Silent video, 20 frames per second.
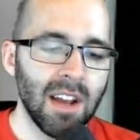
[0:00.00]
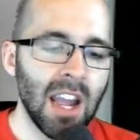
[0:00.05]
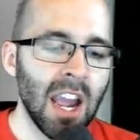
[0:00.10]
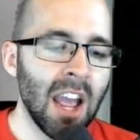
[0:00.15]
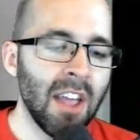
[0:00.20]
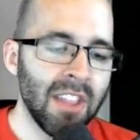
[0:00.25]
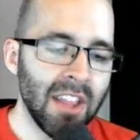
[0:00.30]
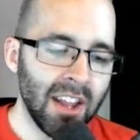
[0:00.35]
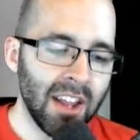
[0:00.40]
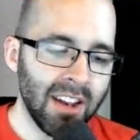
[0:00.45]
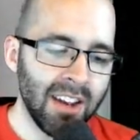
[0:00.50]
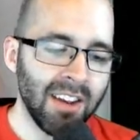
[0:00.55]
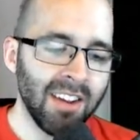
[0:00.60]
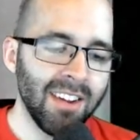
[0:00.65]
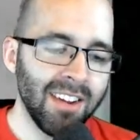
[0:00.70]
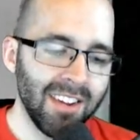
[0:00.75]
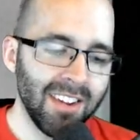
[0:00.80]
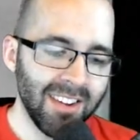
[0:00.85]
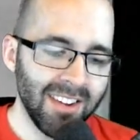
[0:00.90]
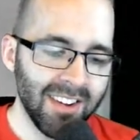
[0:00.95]
And then
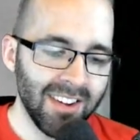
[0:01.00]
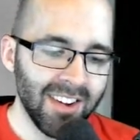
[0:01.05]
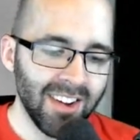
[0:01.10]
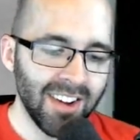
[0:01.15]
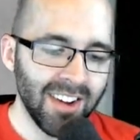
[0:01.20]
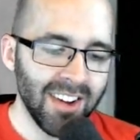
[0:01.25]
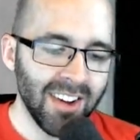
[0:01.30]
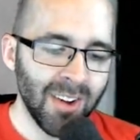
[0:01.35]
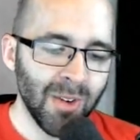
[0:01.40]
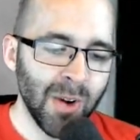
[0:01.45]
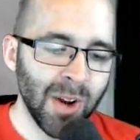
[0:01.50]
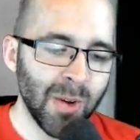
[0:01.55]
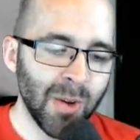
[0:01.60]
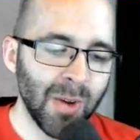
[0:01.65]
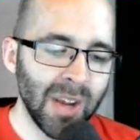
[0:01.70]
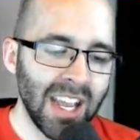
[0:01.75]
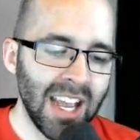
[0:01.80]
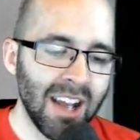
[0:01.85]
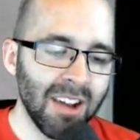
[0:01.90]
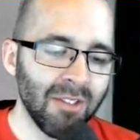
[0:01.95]
what do
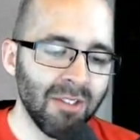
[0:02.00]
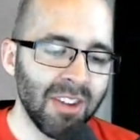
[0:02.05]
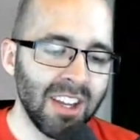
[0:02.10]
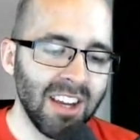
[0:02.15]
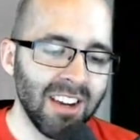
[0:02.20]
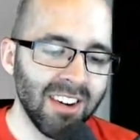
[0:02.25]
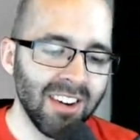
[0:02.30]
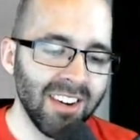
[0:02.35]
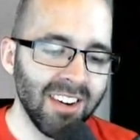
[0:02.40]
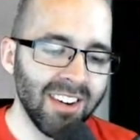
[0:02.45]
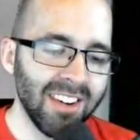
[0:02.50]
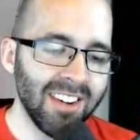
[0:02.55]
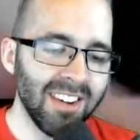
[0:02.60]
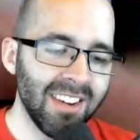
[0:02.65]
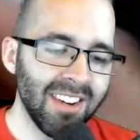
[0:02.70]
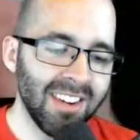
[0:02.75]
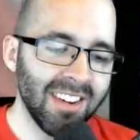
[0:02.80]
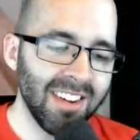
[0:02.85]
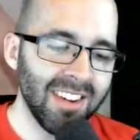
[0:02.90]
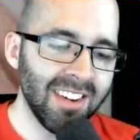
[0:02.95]
we have here?
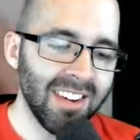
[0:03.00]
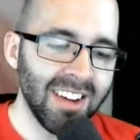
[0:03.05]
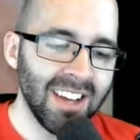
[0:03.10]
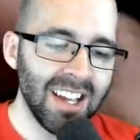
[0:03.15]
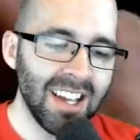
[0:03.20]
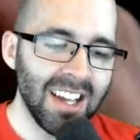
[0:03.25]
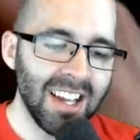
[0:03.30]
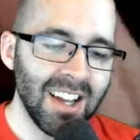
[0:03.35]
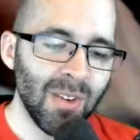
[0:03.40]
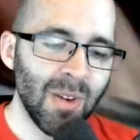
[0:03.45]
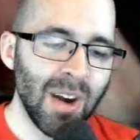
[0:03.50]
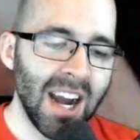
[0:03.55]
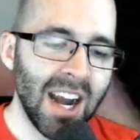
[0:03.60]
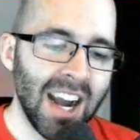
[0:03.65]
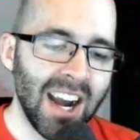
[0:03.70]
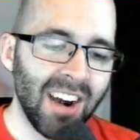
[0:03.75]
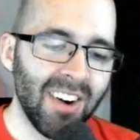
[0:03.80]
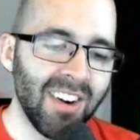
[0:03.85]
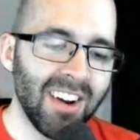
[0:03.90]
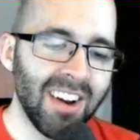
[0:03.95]

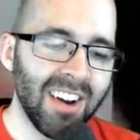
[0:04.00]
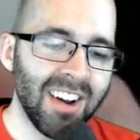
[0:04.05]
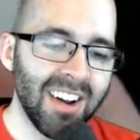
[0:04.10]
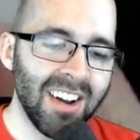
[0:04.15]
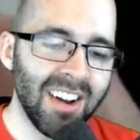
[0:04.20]
Wow.